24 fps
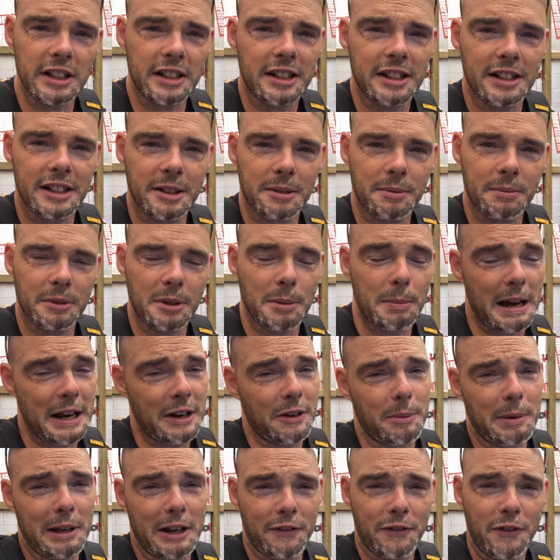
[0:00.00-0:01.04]
because you may not
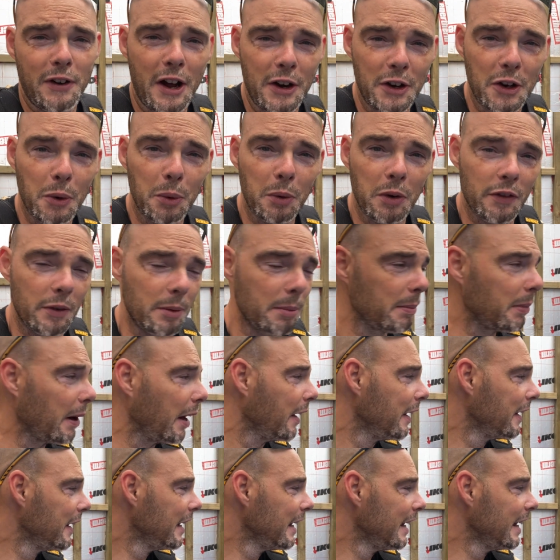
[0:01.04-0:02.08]
be able to find all of them, but
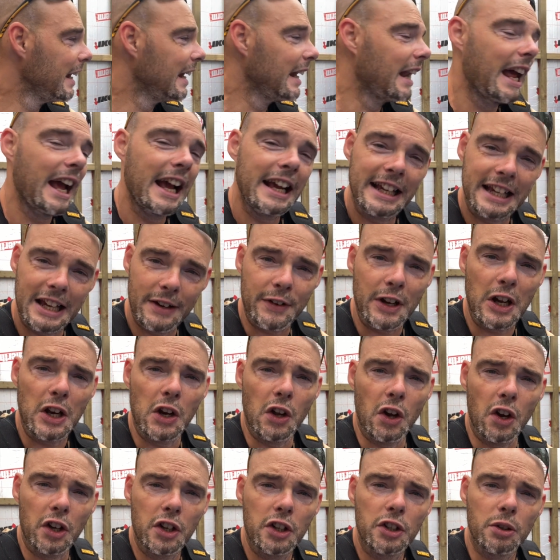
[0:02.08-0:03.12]
give it a
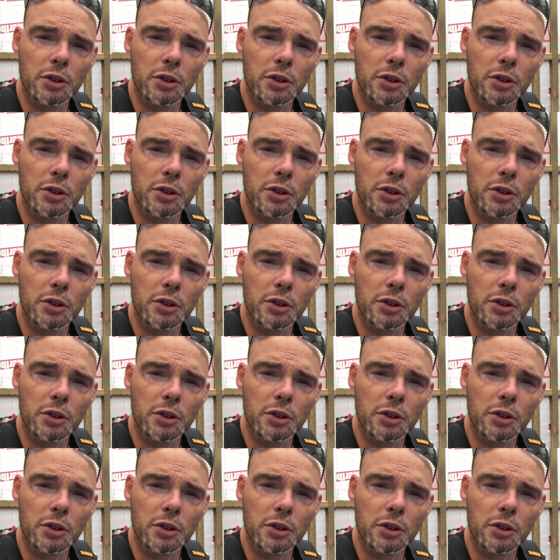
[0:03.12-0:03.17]
look.